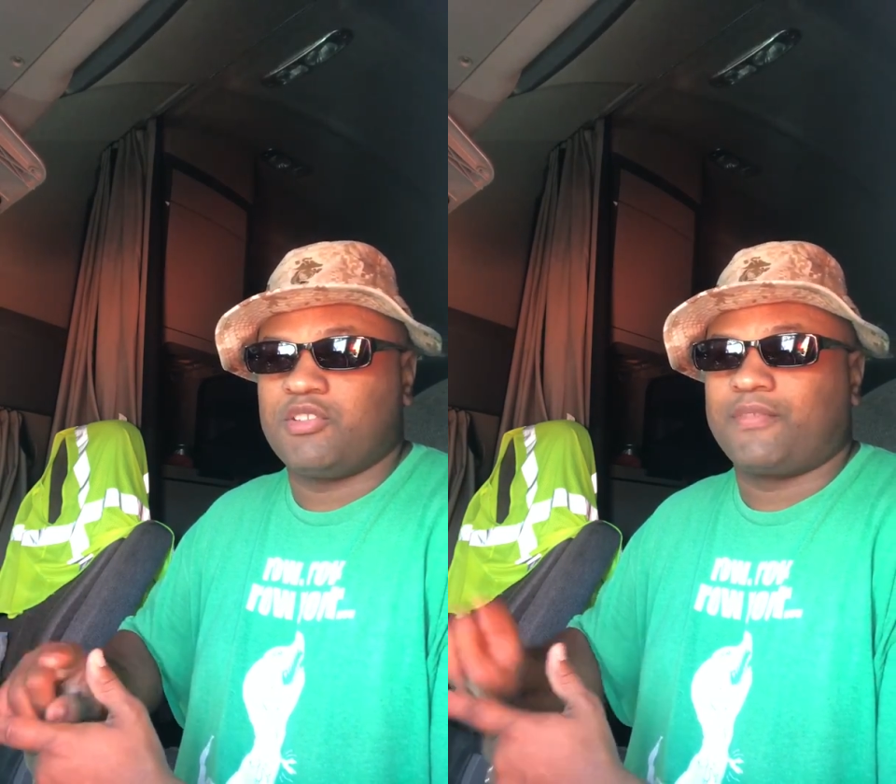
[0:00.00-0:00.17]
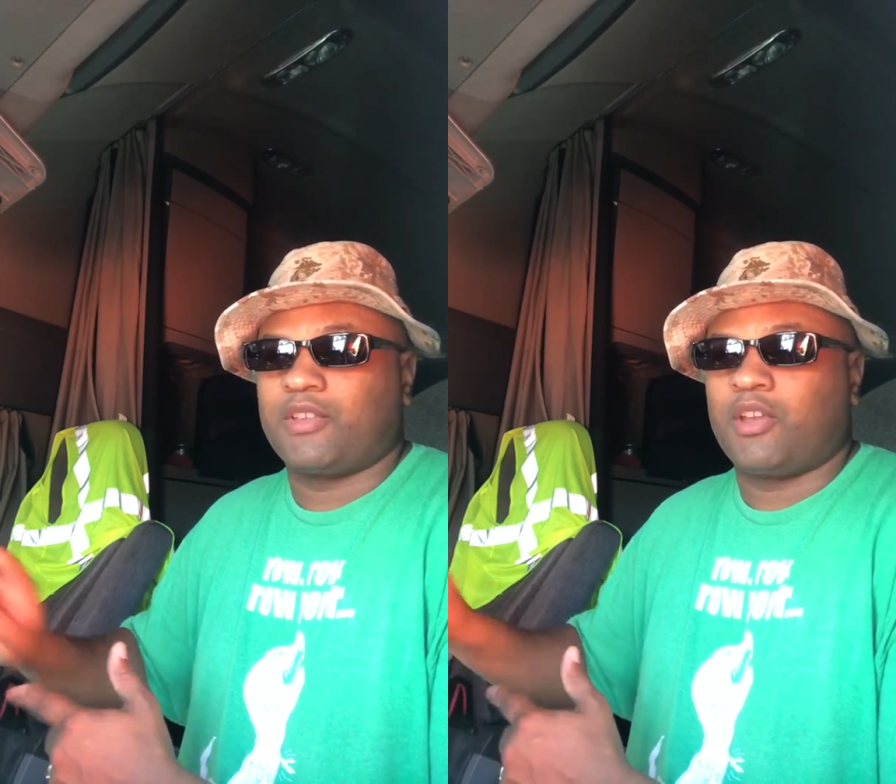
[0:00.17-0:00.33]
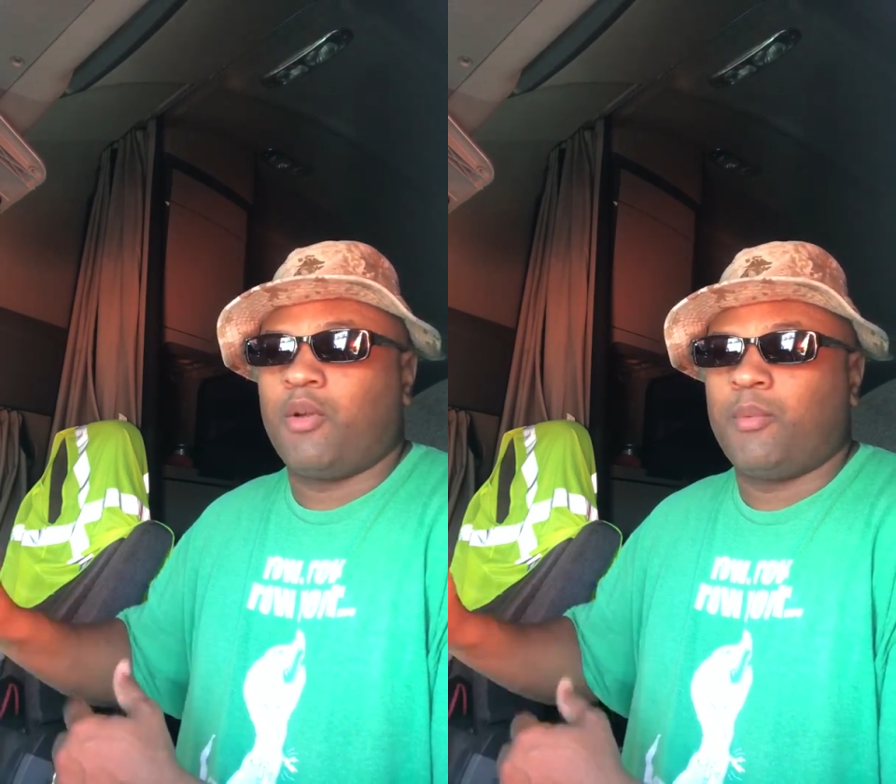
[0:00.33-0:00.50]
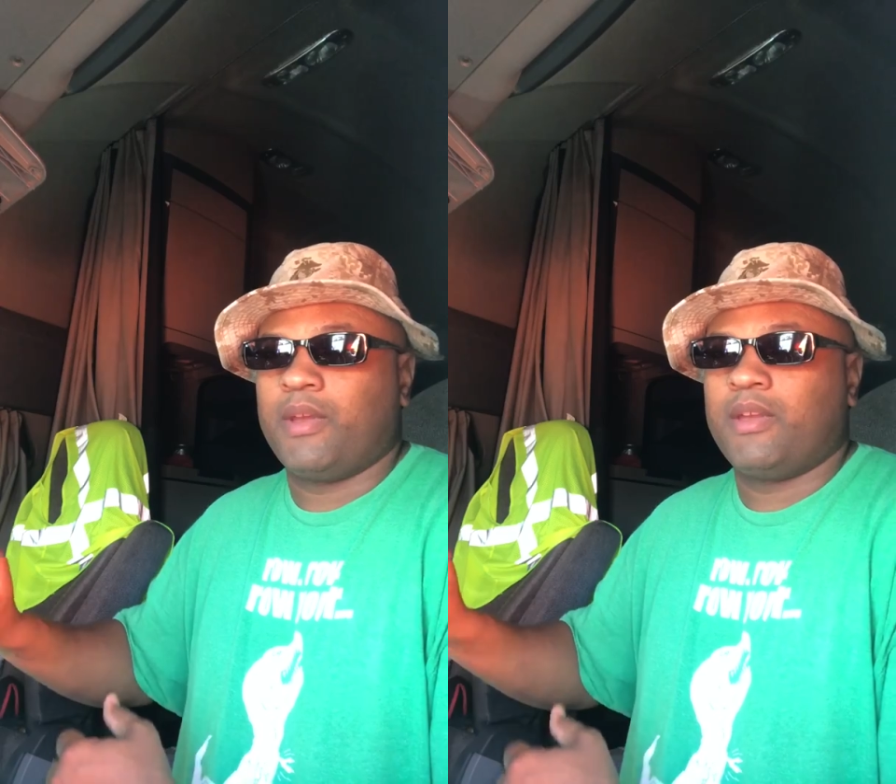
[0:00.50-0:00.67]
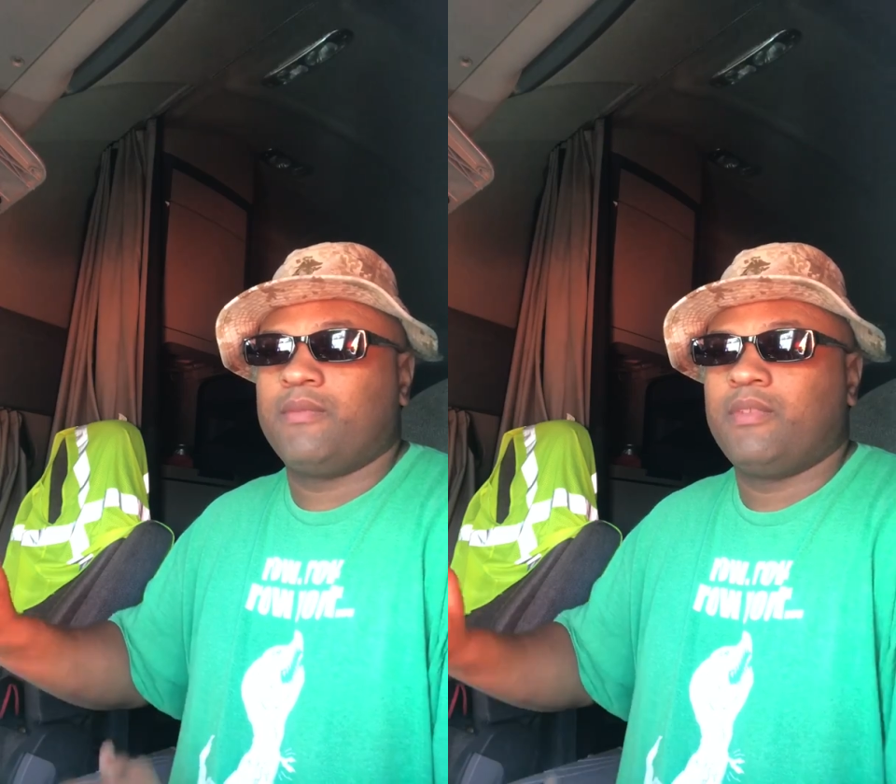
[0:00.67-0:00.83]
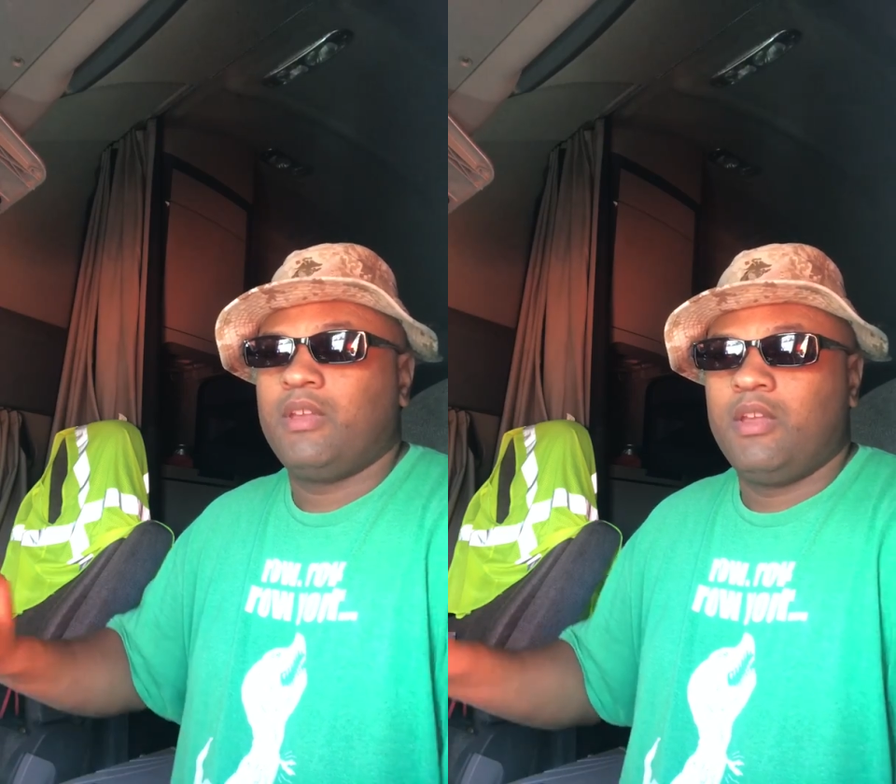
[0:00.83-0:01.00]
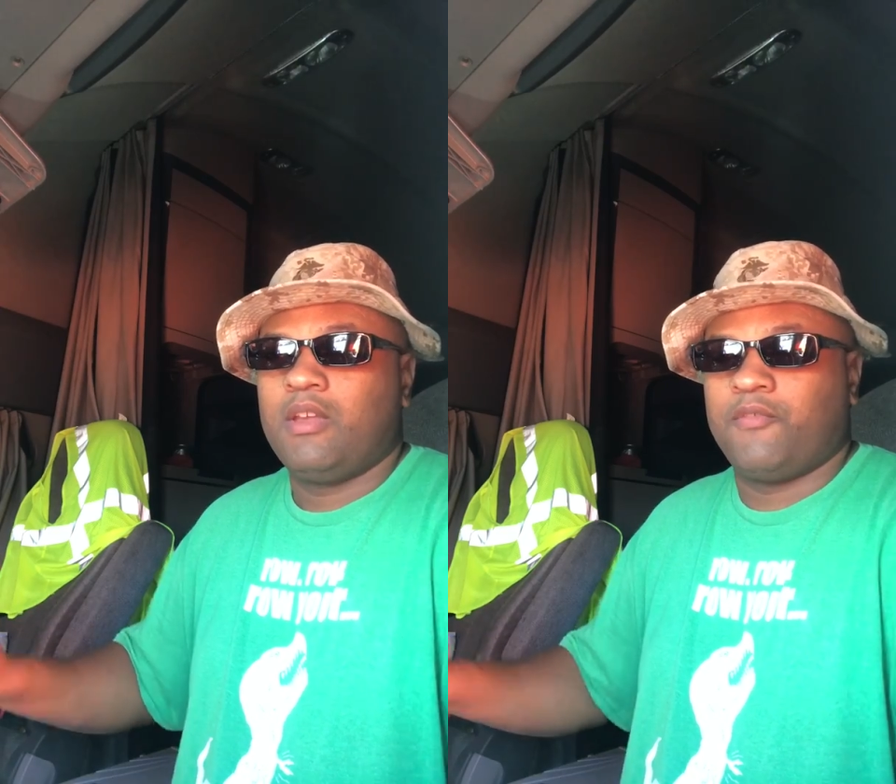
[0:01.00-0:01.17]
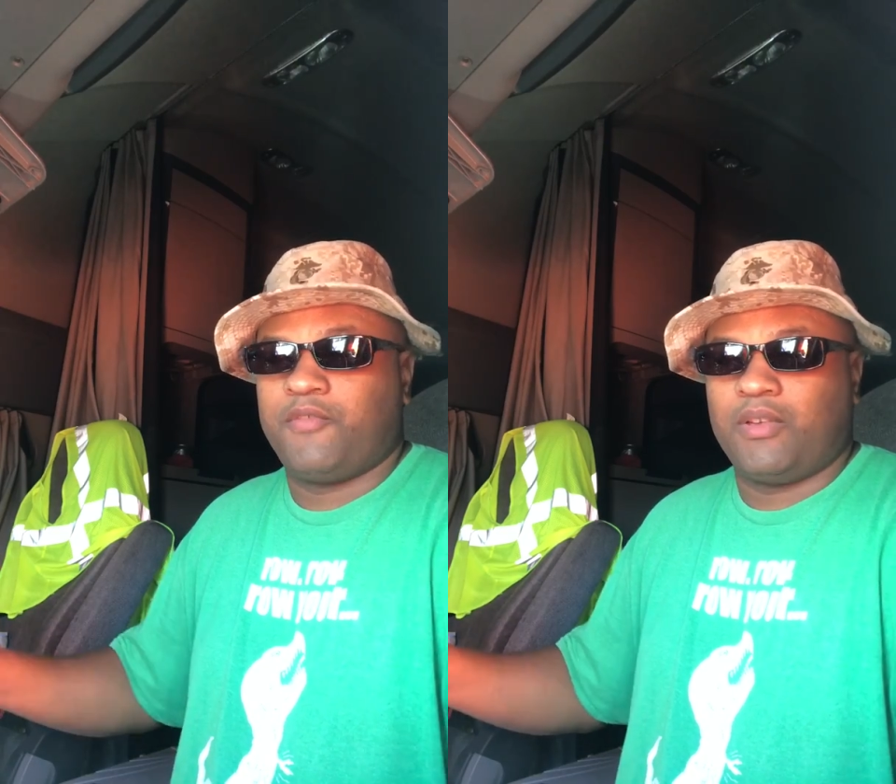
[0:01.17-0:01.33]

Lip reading: You have to go in and